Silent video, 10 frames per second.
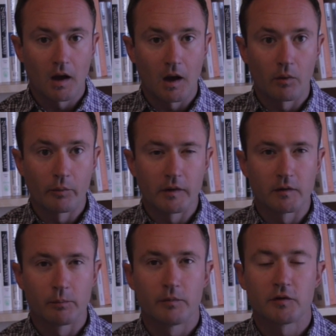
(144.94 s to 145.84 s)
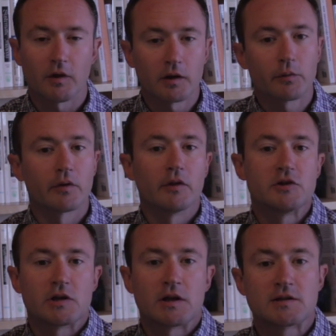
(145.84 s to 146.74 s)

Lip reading: When we study religion,